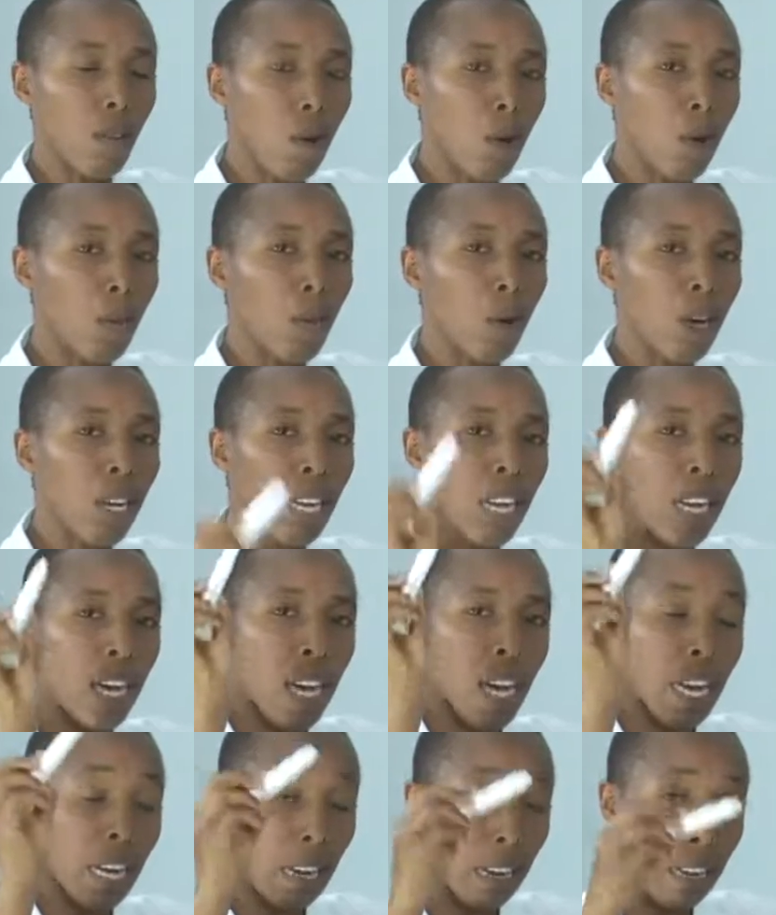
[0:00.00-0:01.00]
hormone
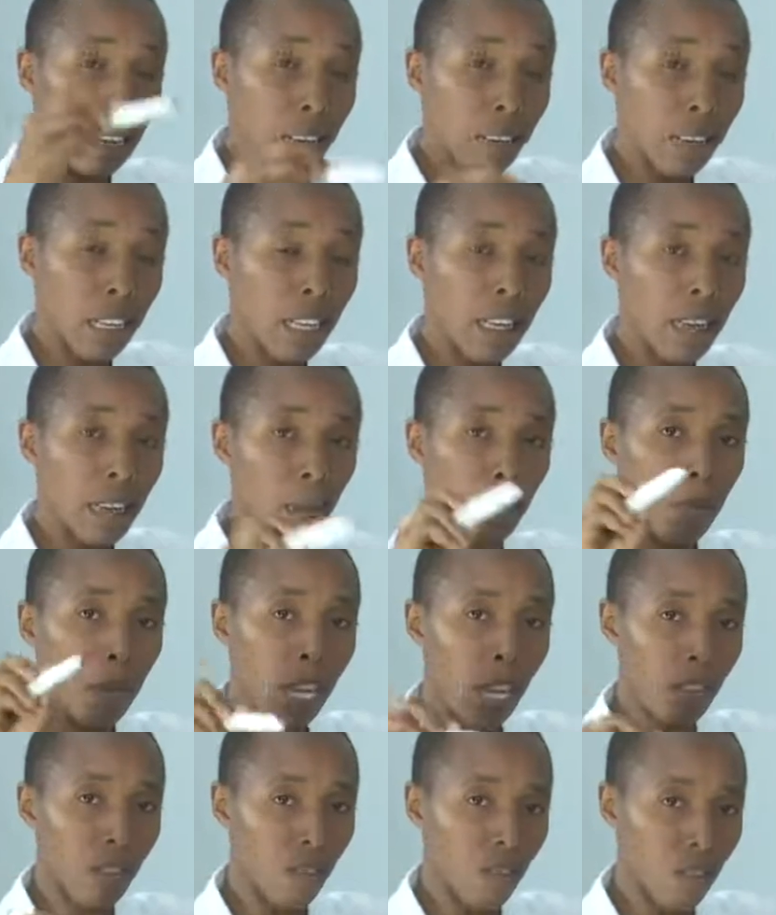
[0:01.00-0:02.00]
released in the
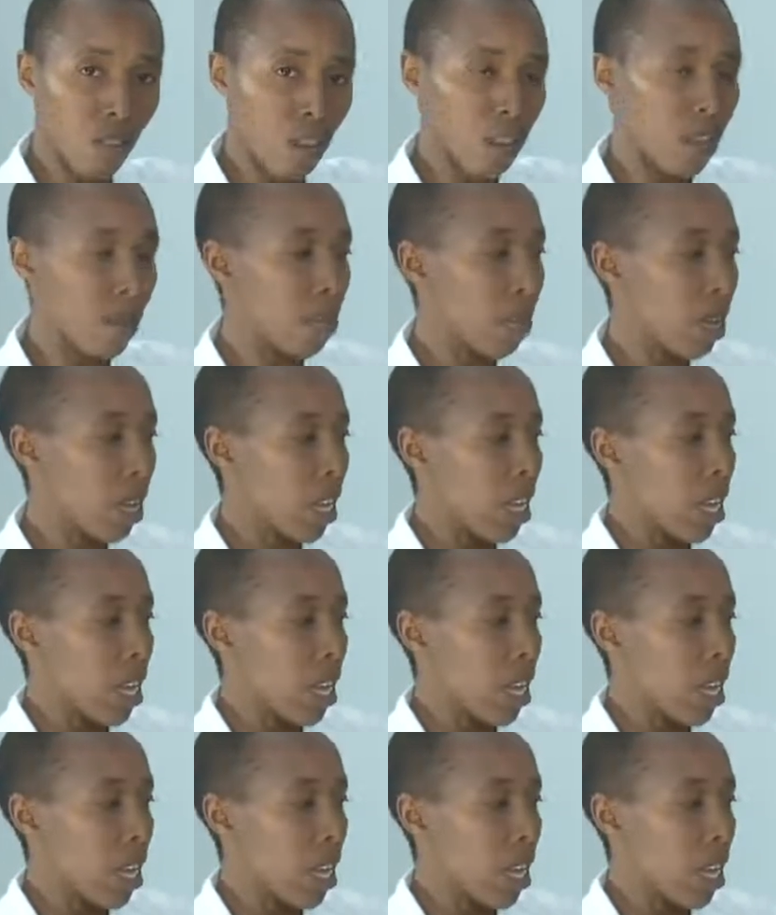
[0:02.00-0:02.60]
bloodstream,